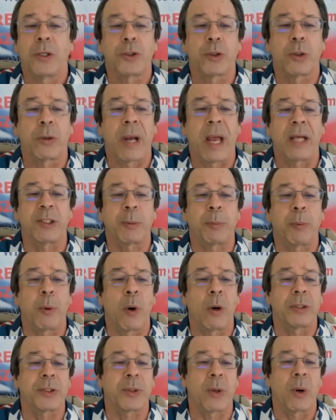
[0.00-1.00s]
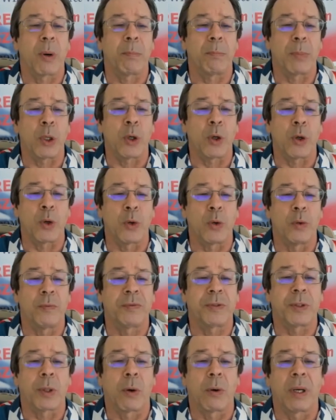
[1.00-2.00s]
transports or
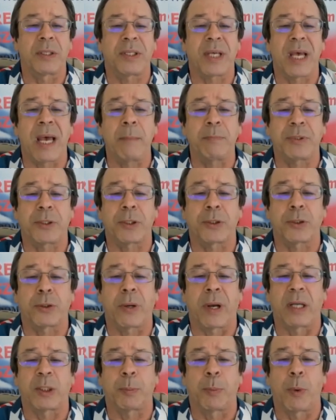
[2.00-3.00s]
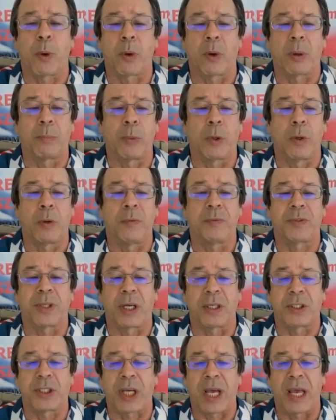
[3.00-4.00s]
moves, or attempts to transport or move
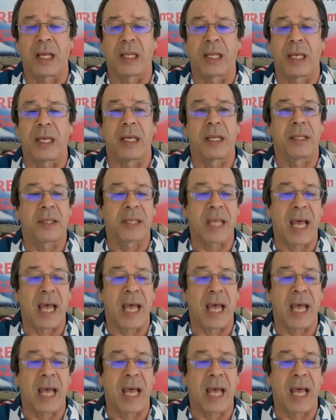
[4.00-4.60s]
such alien.